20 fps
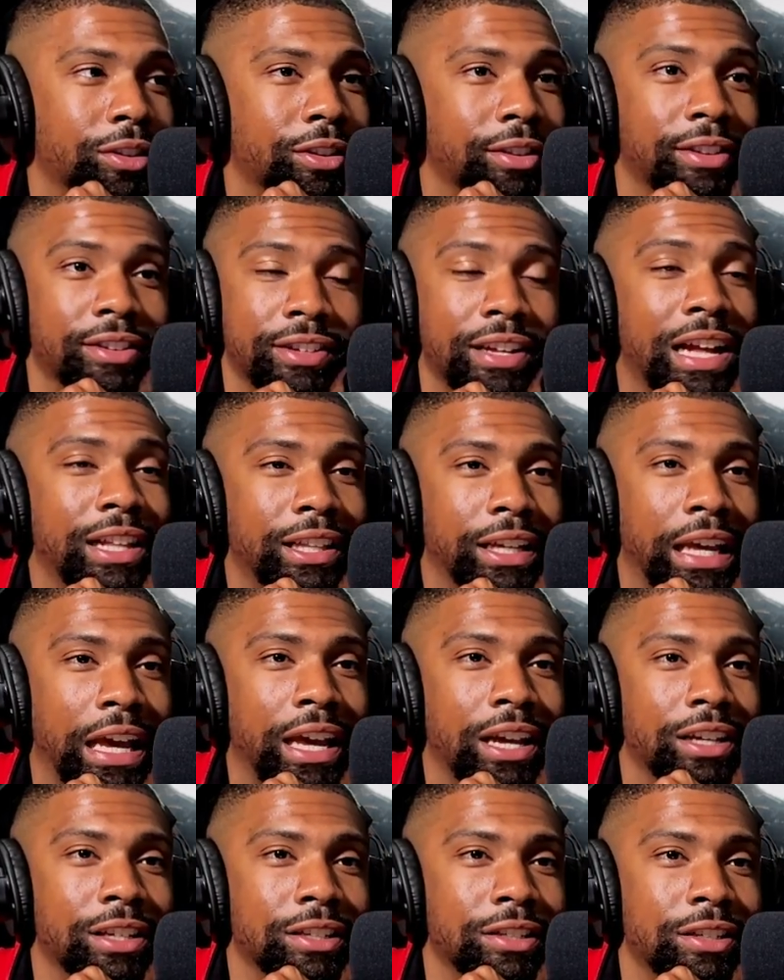It's not the
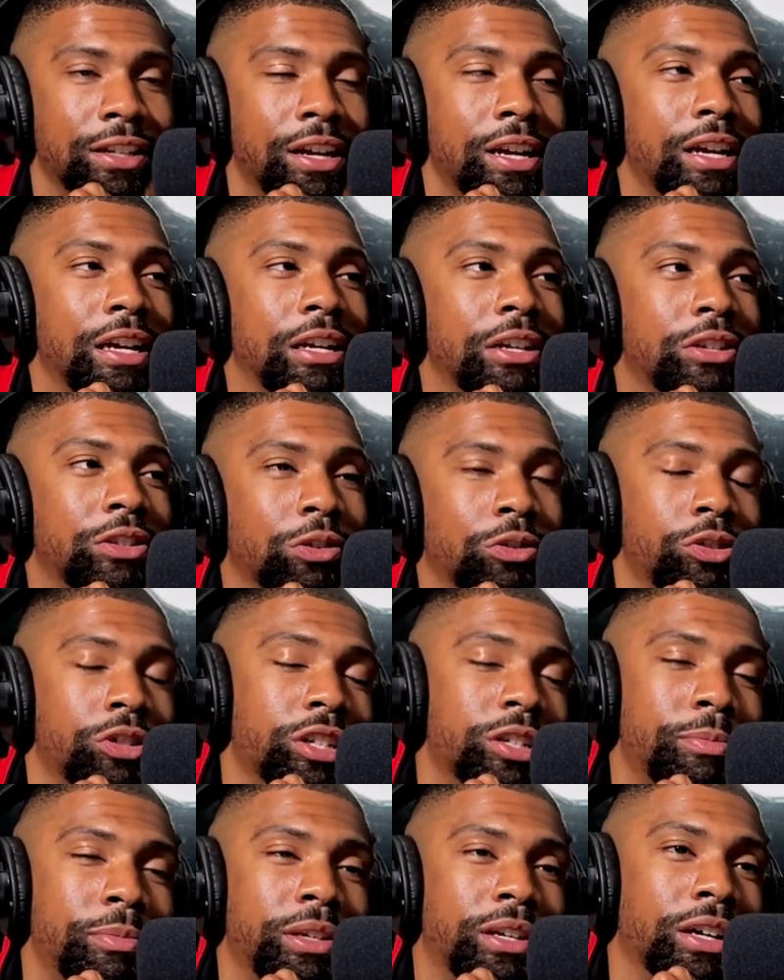case. So
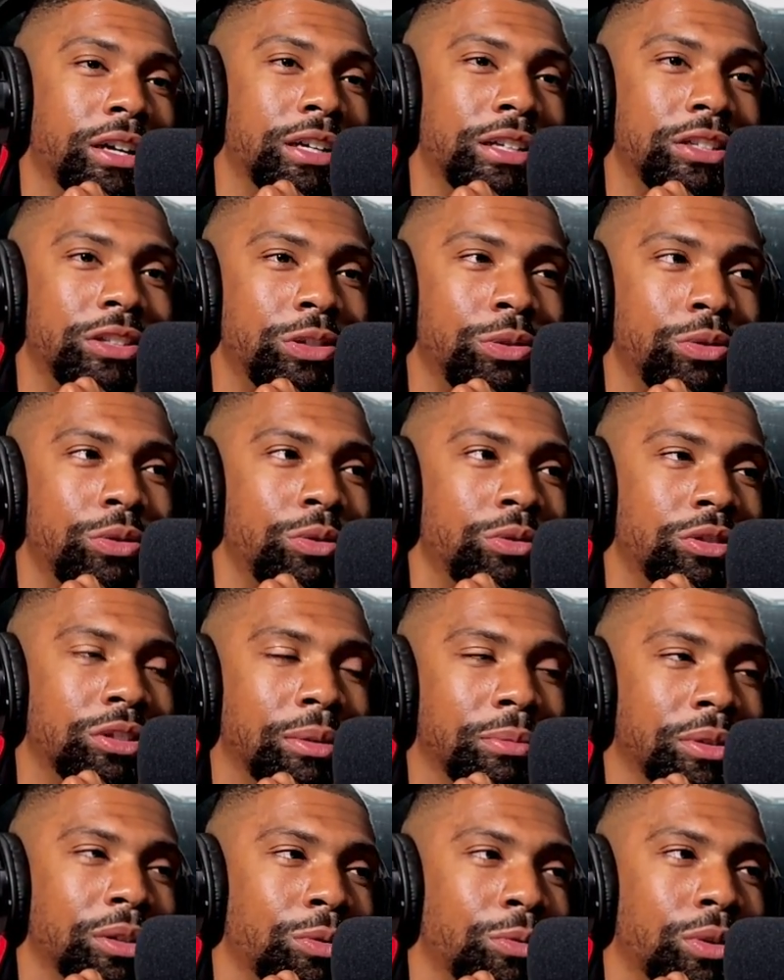just because you do
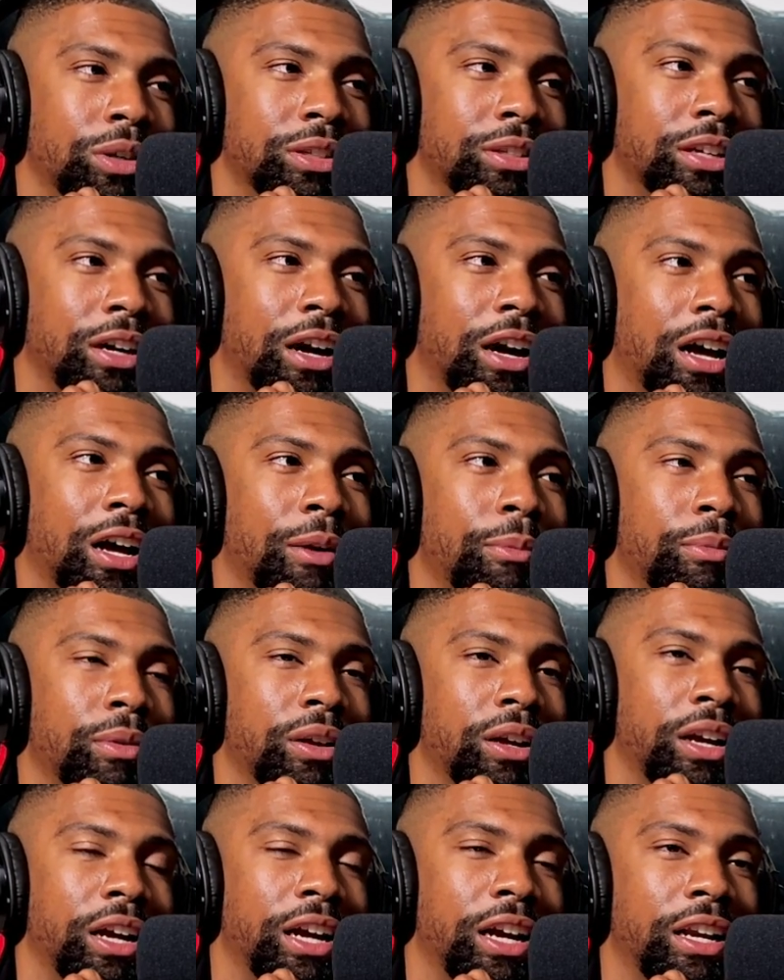something one time
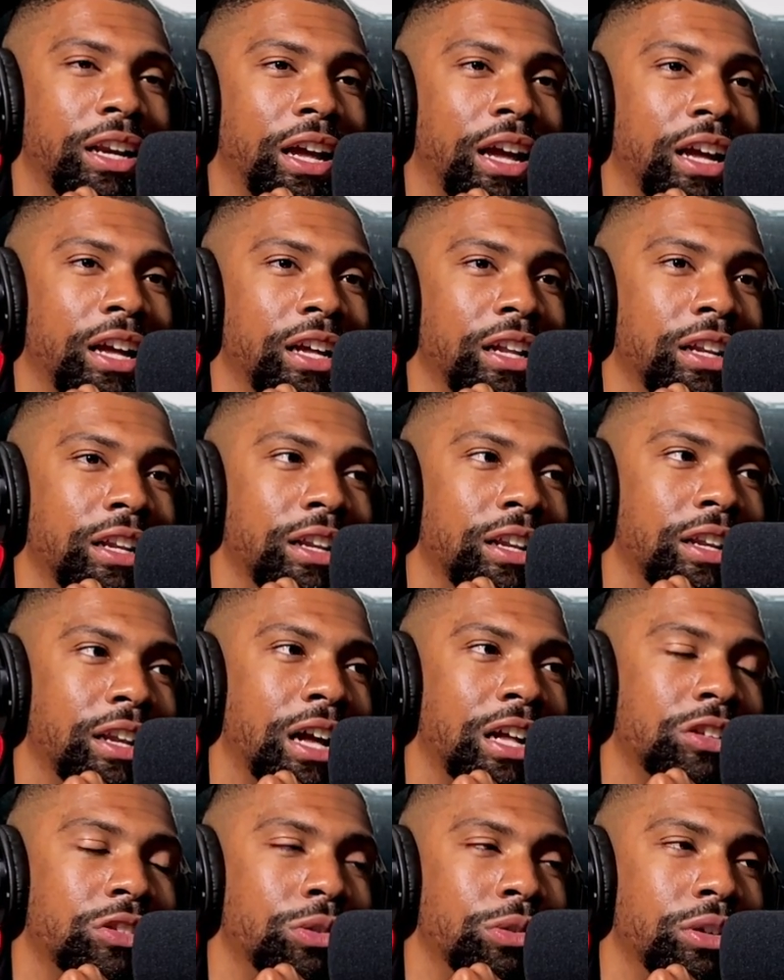in a
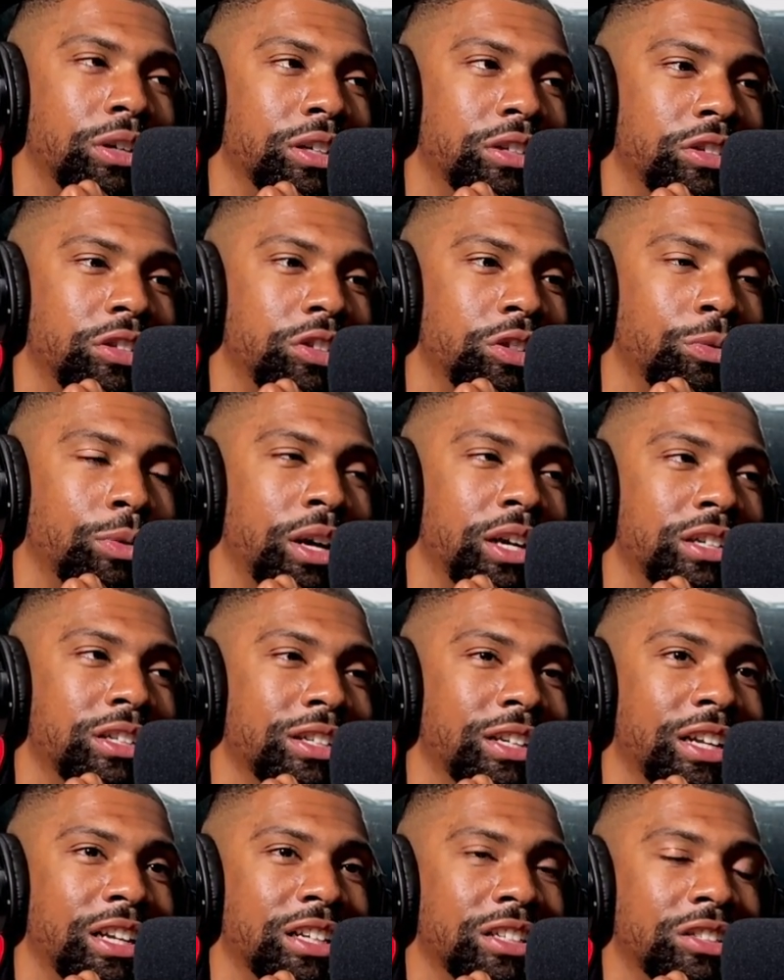not so good
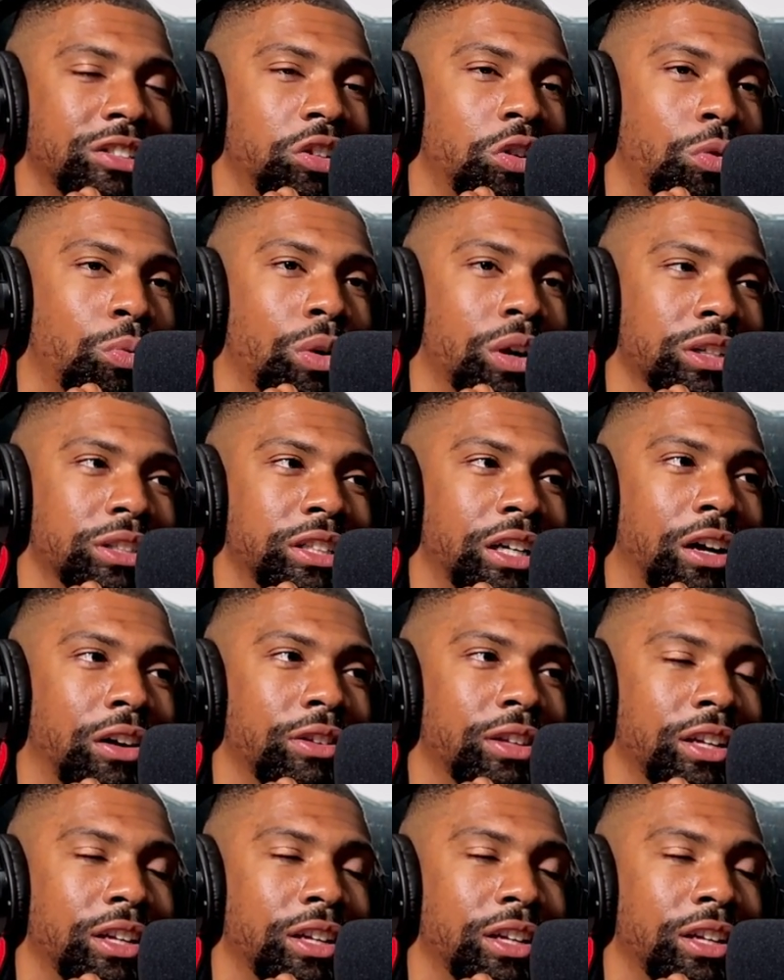situation and it still works out,